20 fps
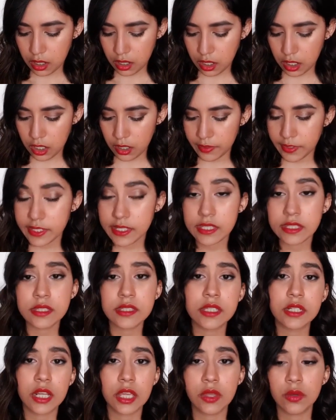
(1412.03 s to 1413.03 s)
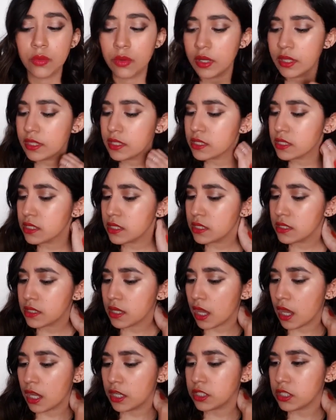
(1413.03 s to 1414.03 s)
This is another one. This is
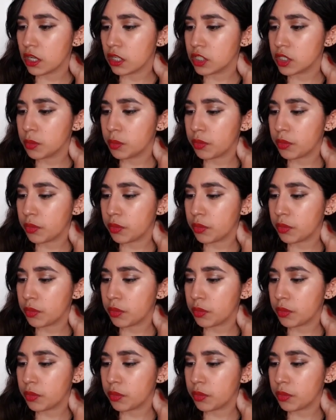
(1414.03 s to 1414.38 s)
Dr.